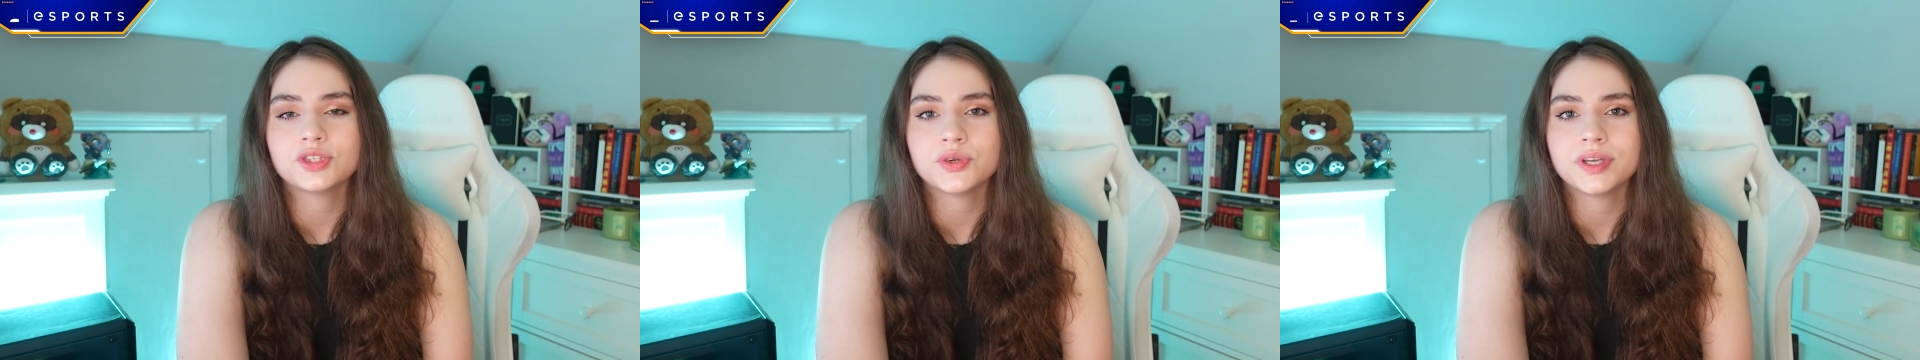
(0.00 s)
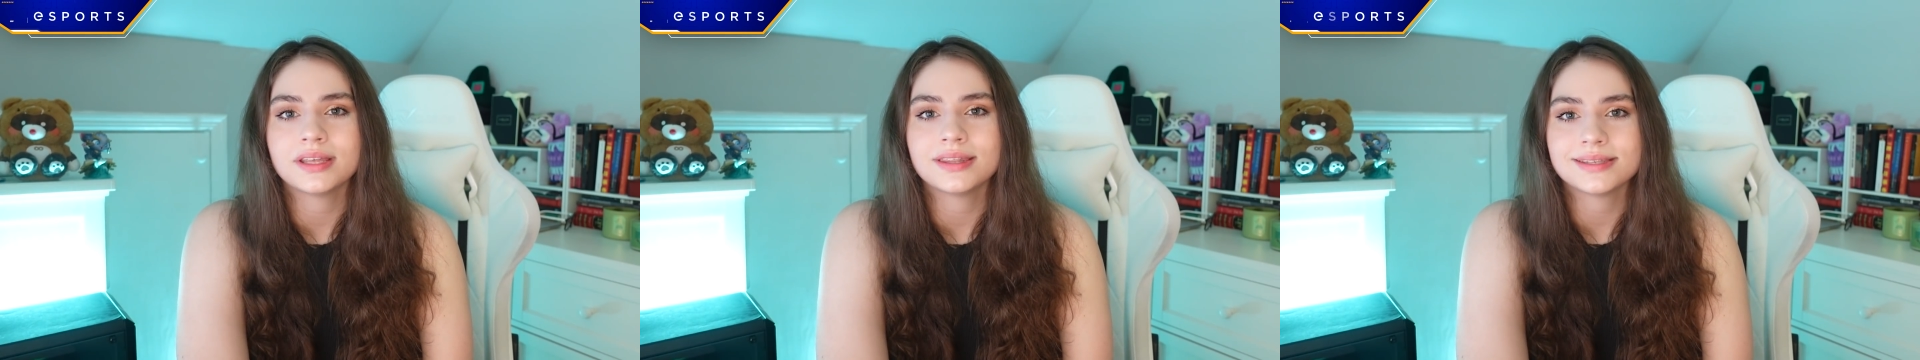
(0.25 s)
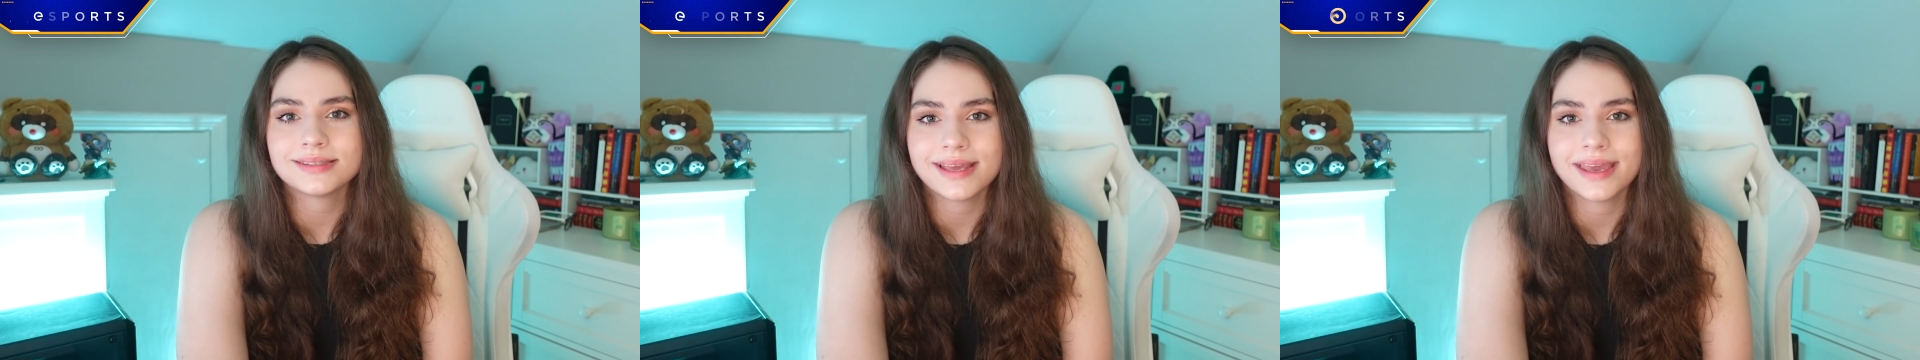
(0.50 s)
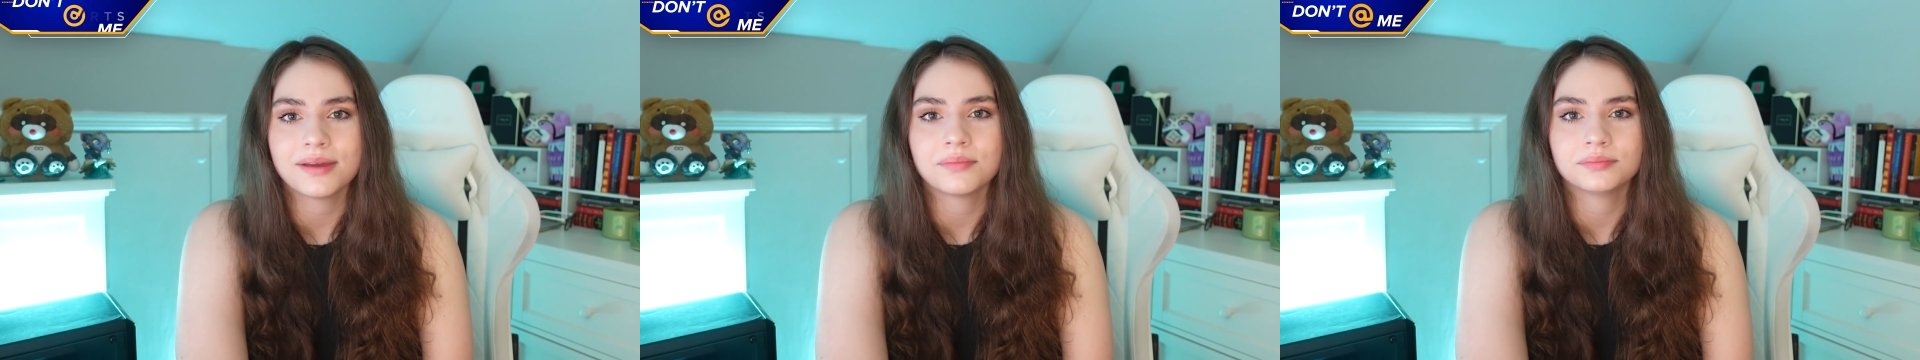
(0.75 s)
treated the
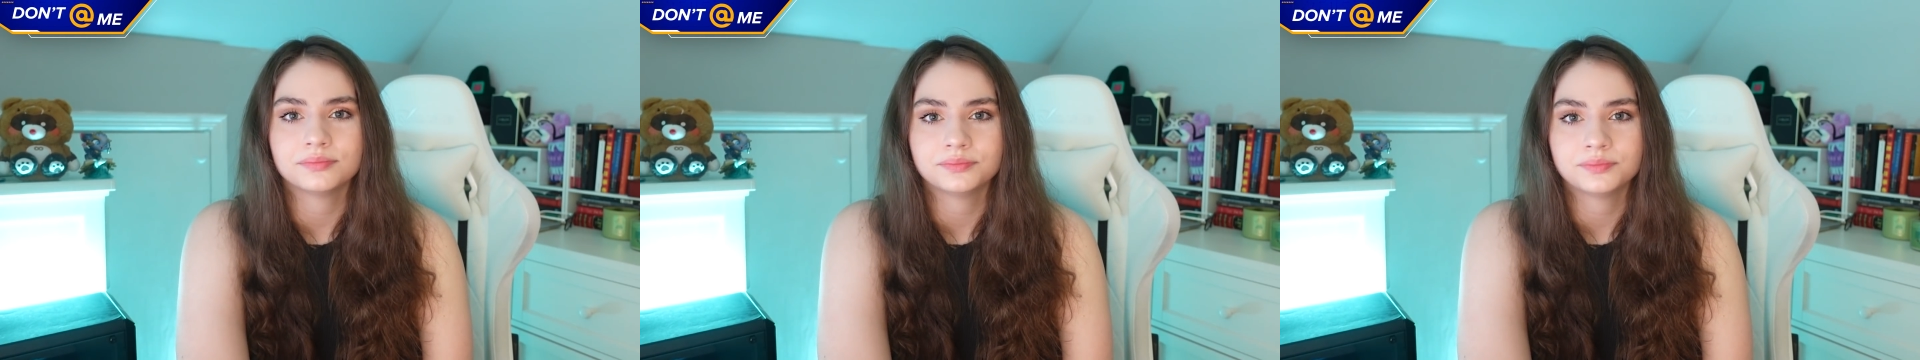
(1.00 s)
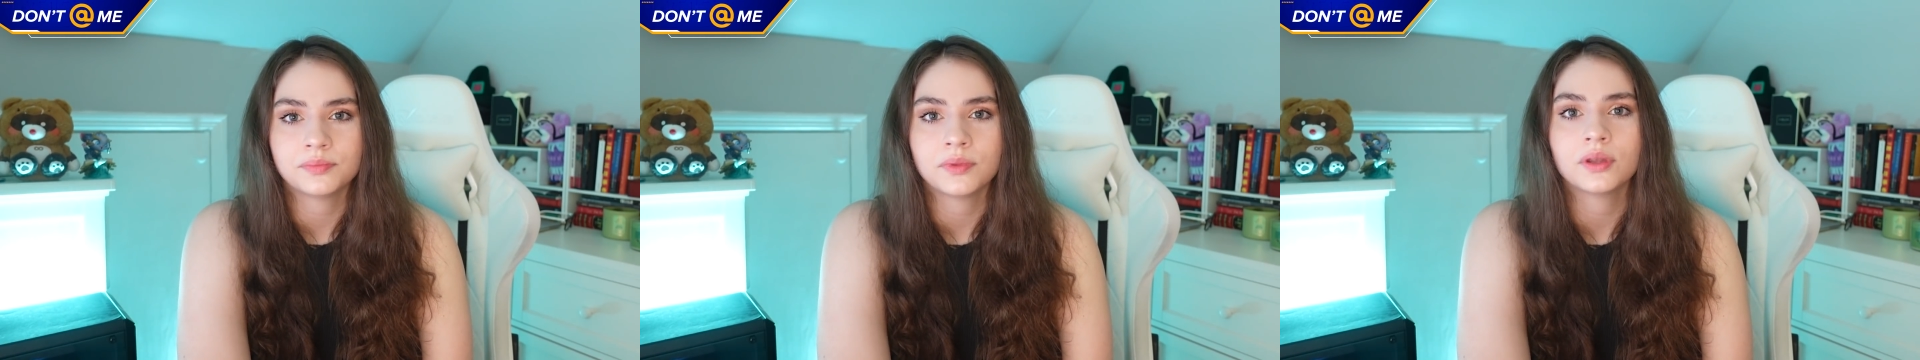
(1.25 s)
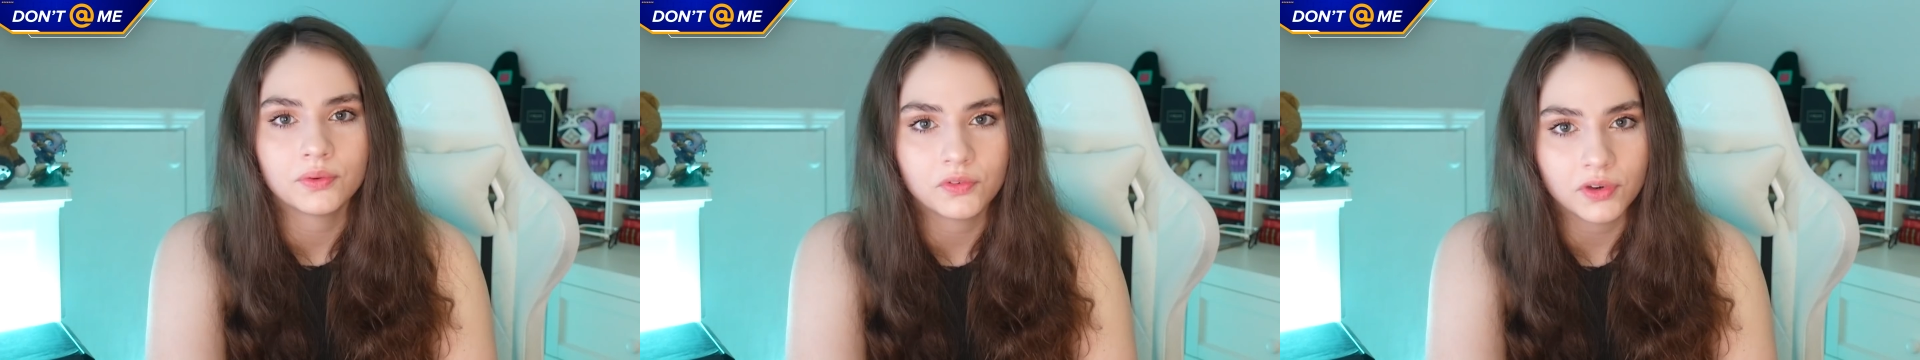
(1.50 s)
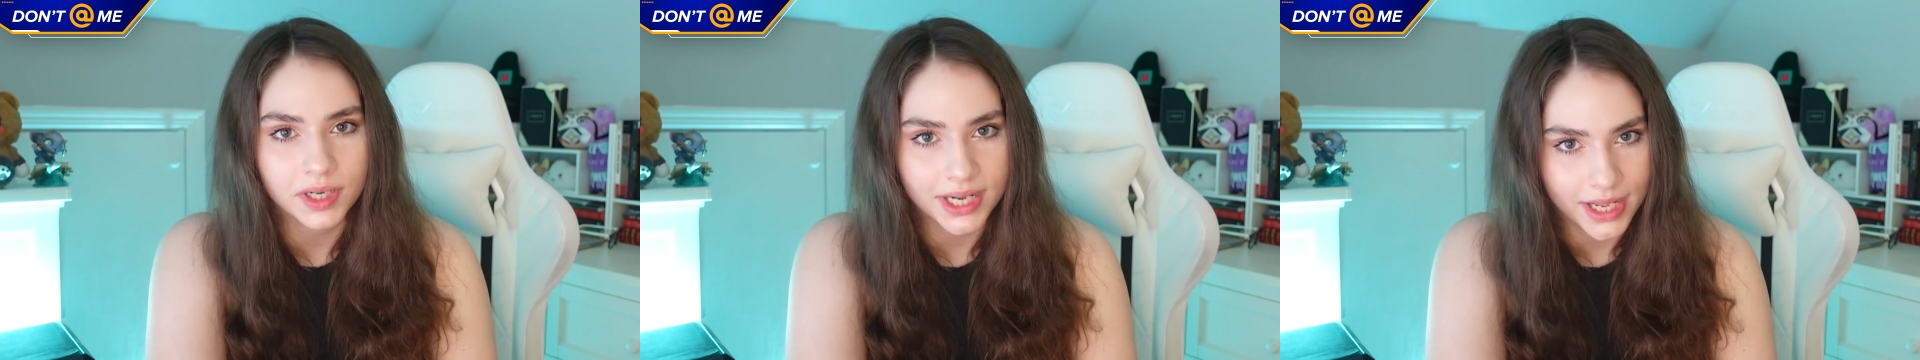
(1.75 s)
same.
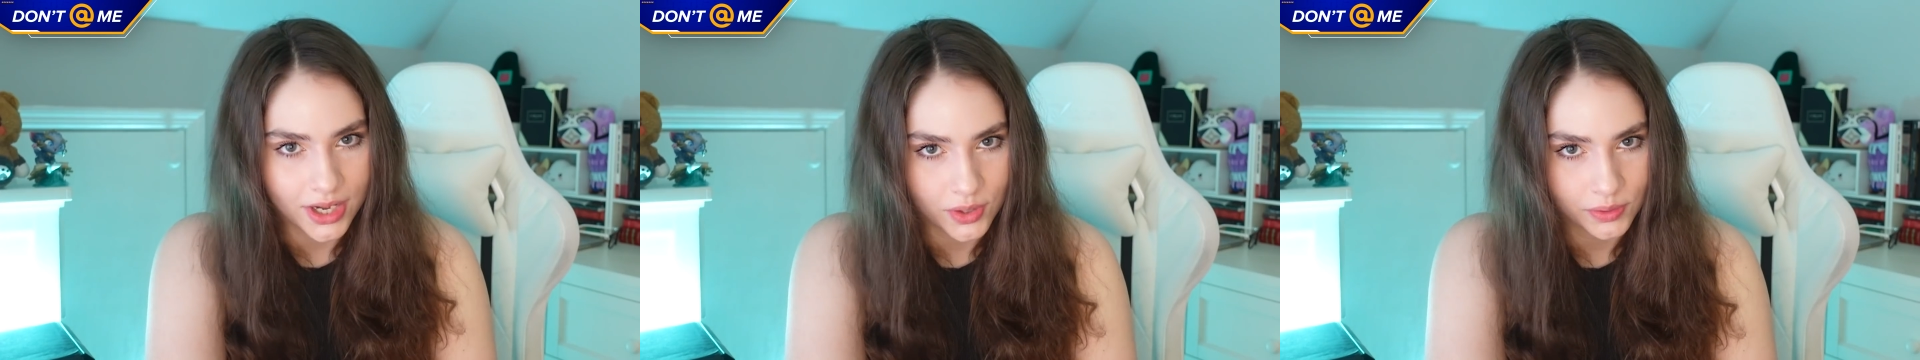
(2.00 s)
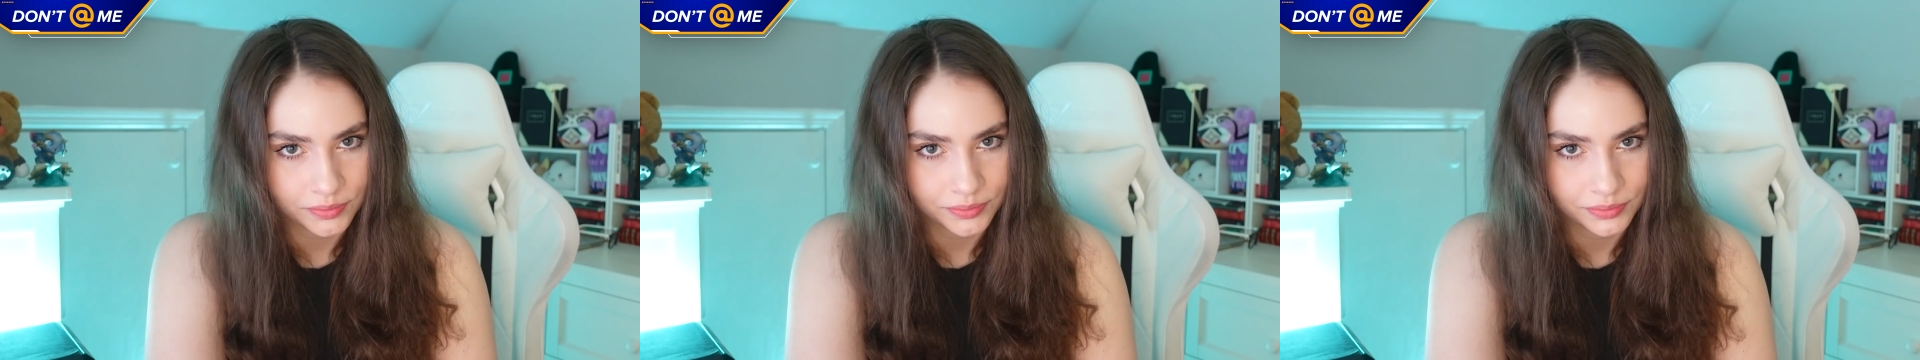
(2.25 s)
For now.